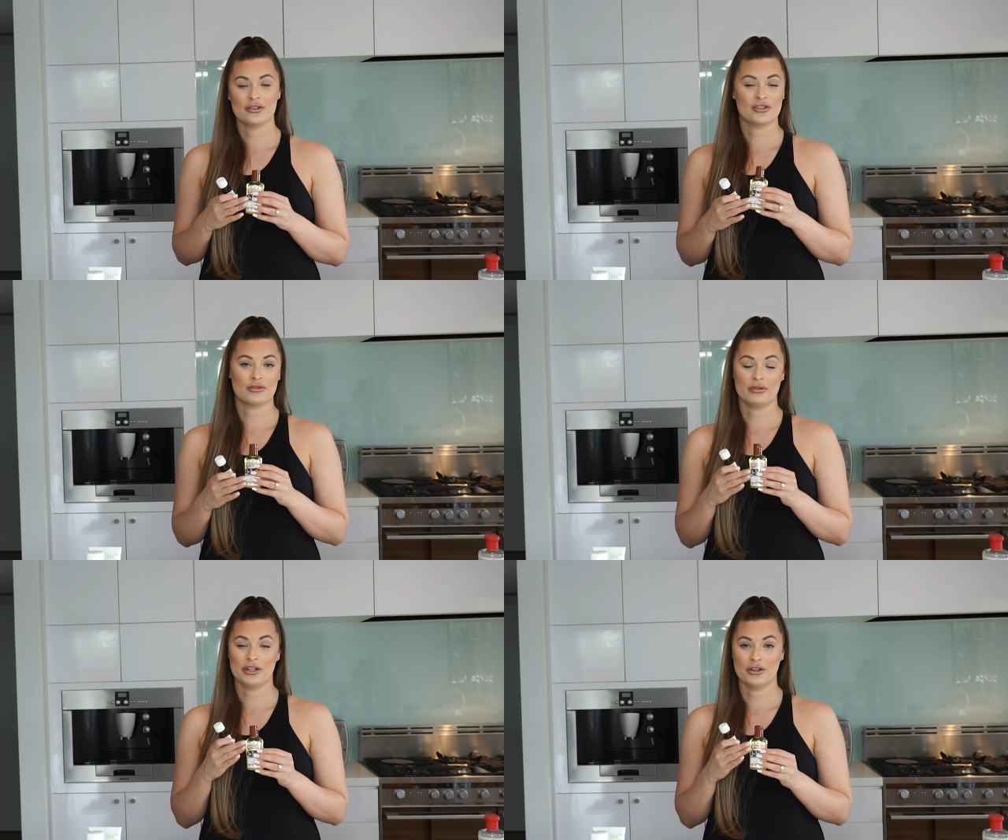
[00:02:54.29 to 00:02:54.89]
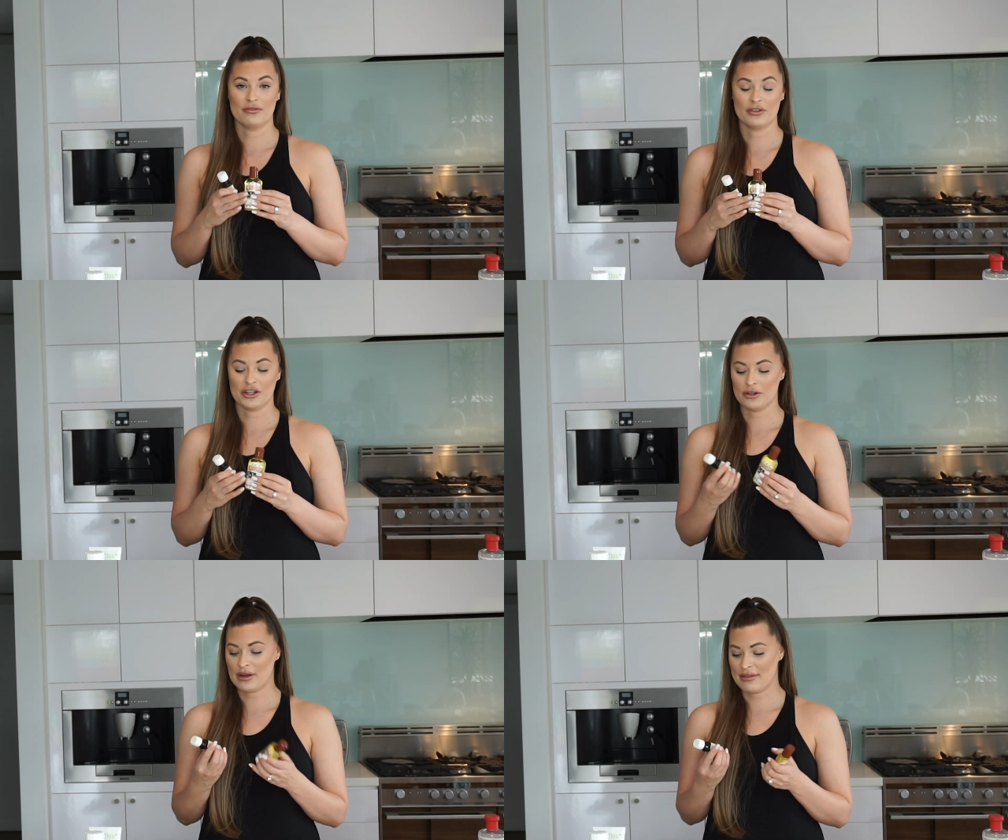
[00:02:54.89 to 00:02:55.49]
It's just really good for
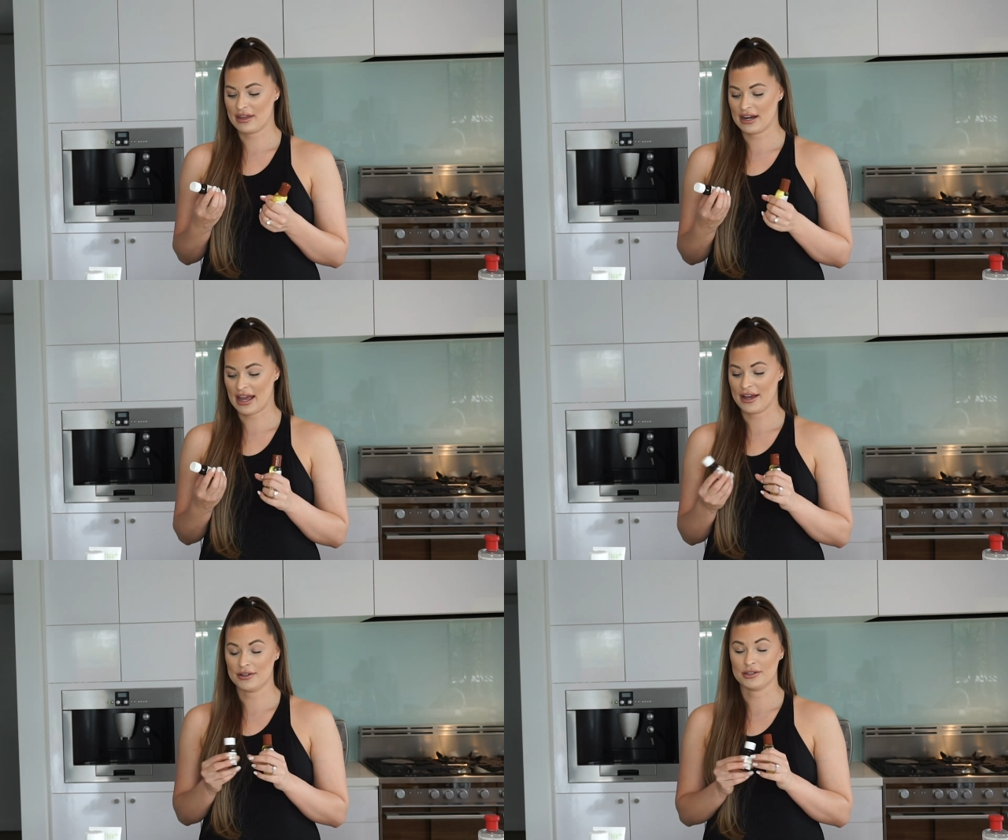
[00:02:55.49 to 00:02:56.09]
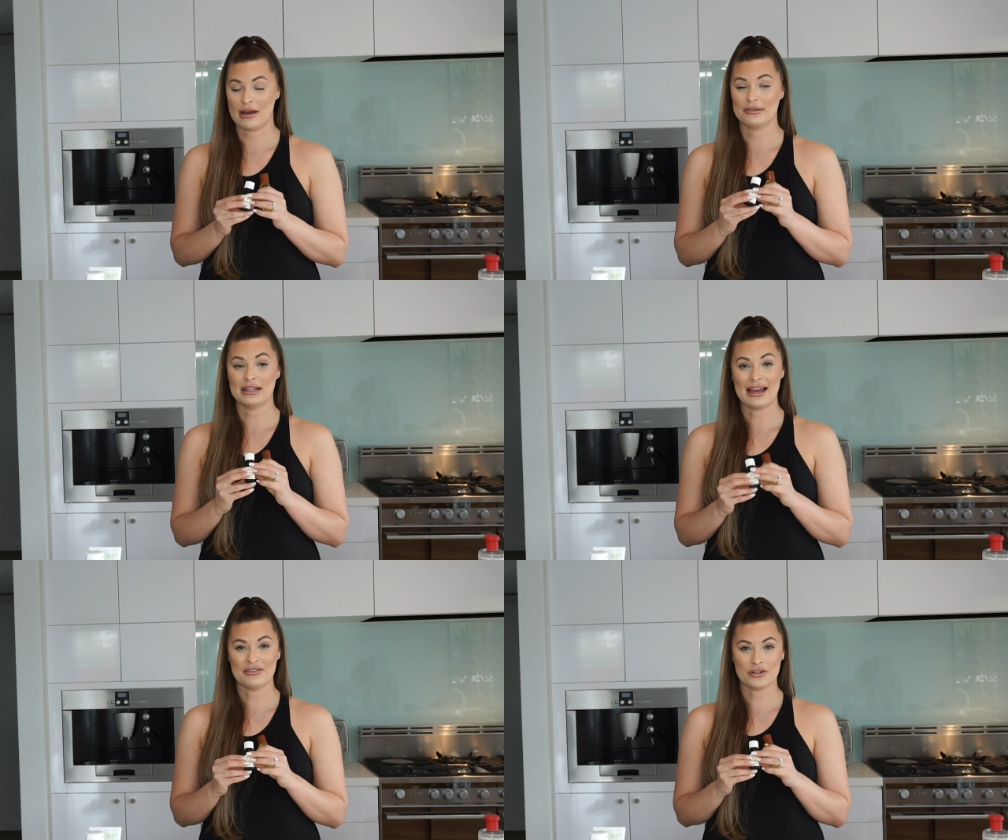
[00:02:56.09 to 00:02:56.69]
you. And then I also have a
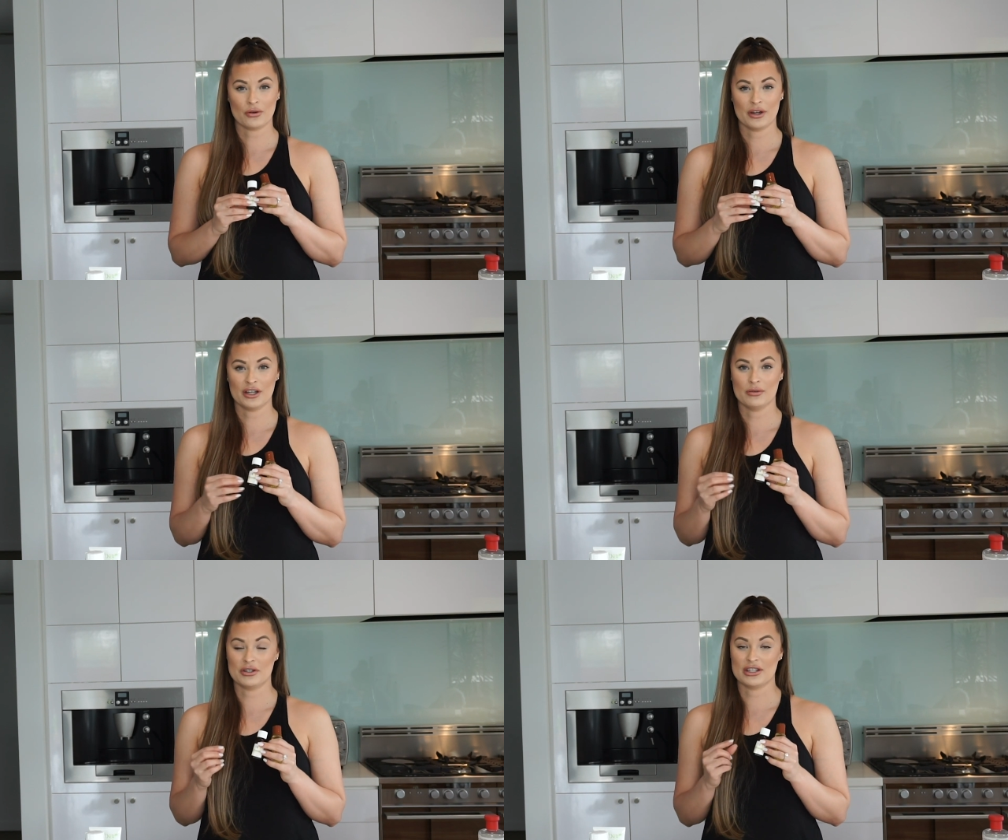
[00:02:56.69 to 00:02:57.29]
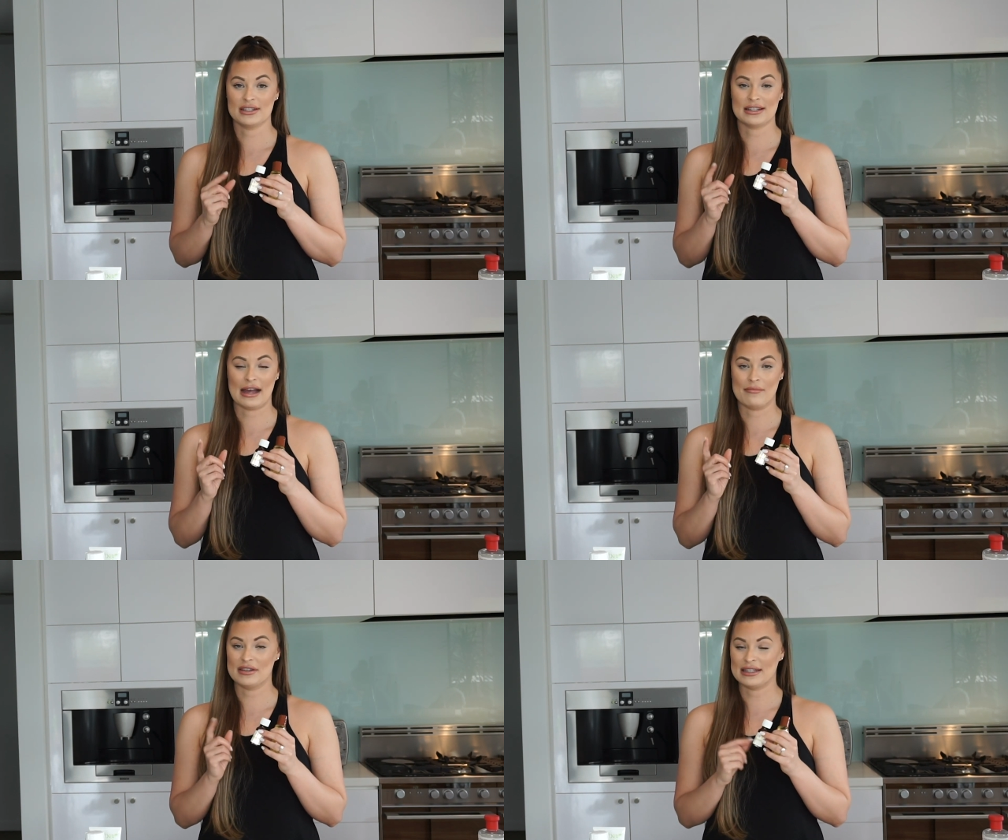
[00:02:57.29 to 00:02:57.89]
lavender oil, which is
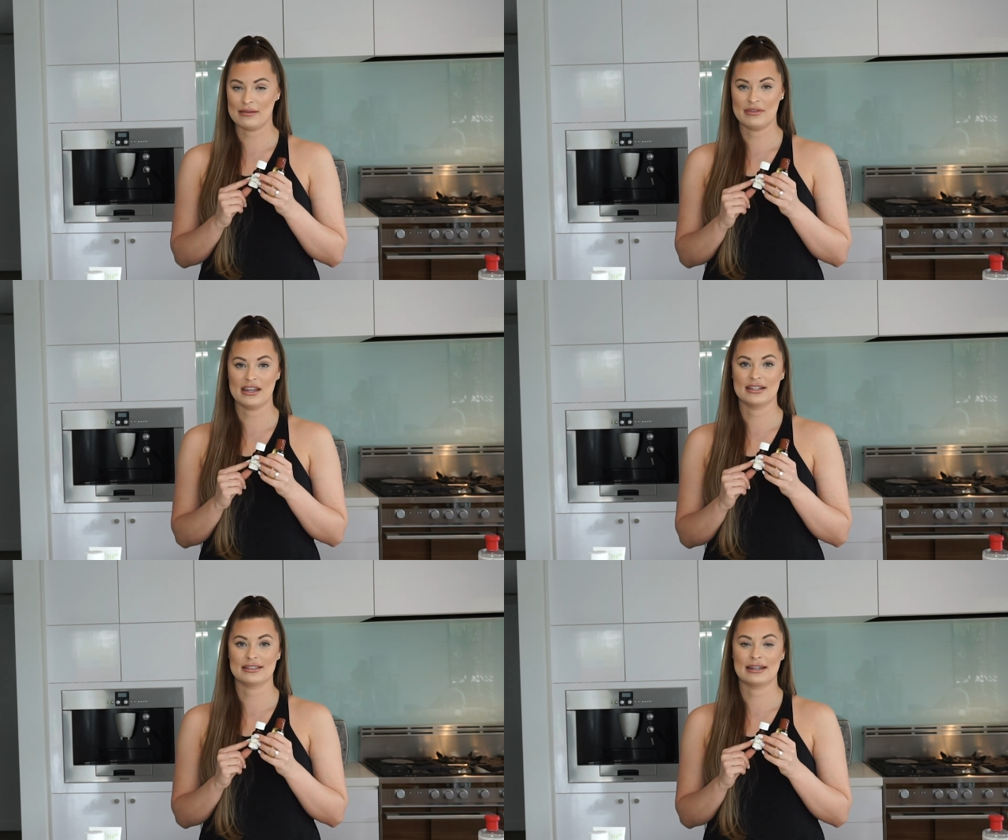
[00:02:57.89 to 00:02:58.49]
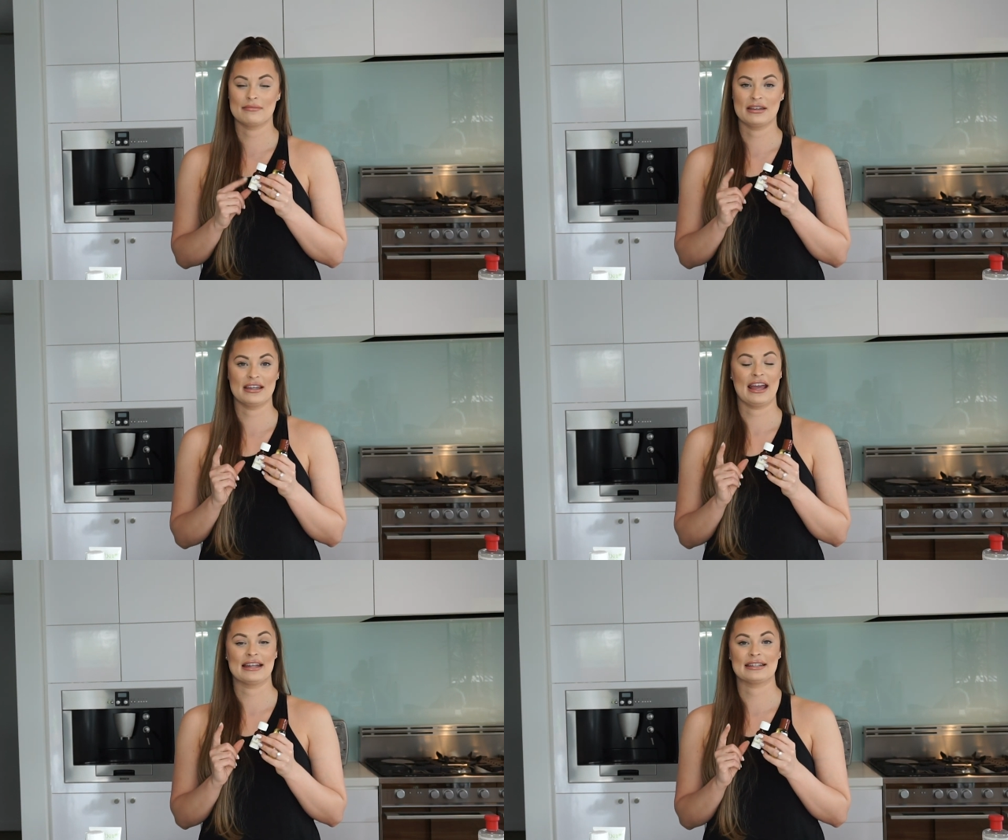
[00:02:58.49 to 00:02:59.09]
the same thing. It's going to
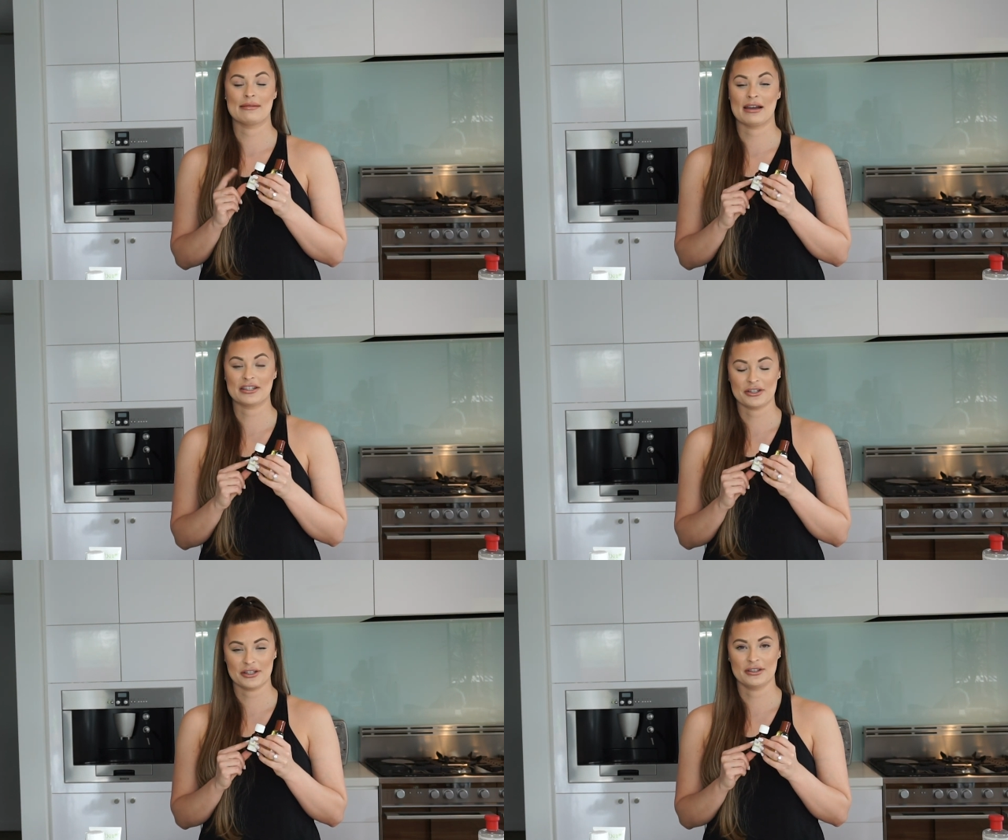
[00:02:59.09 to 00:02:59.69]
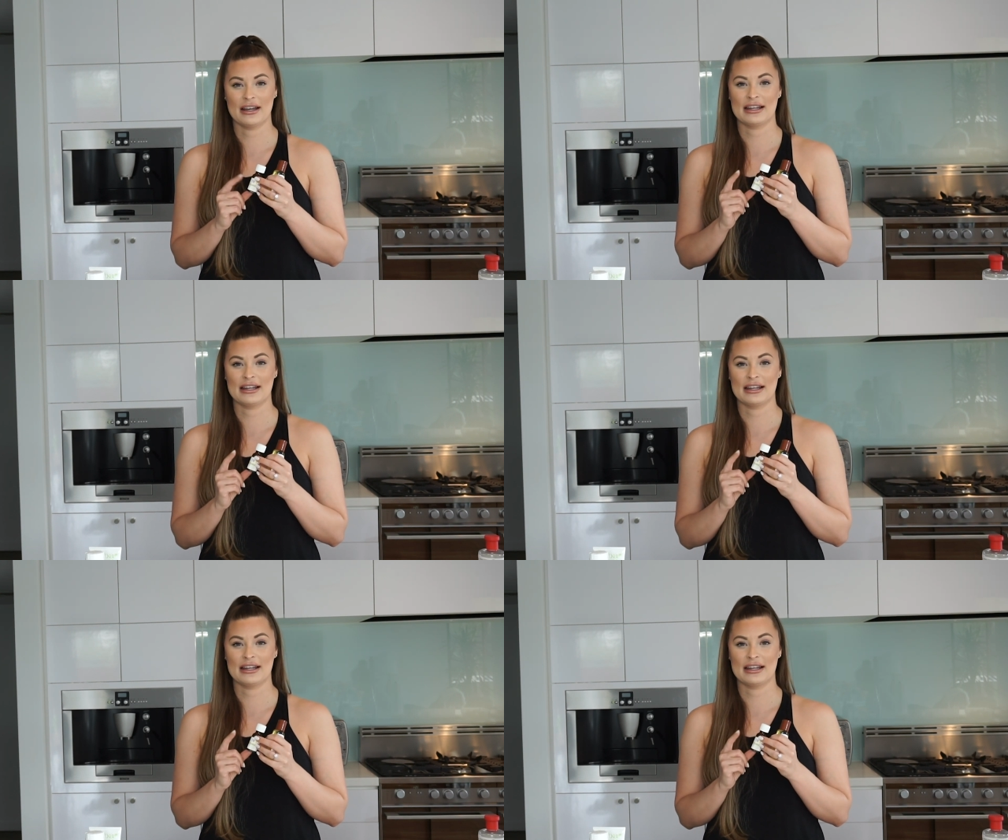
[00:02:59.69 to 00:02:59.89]
be antibacterial,